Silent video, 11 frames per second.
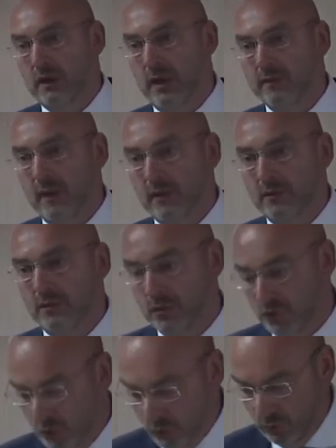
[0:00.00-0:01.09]
can that
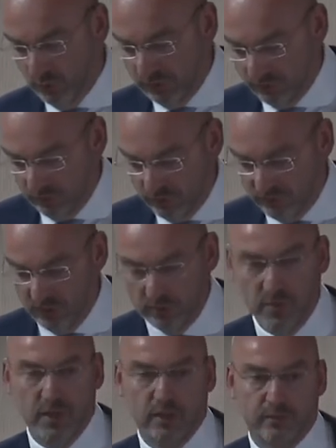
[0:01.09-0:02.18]
do? What does it
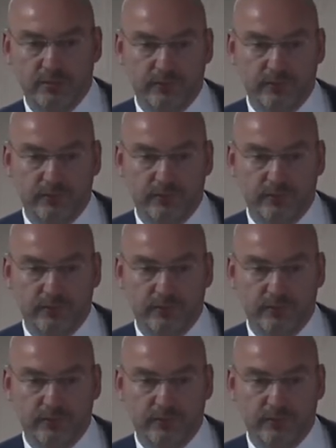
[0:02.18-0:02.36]
mean?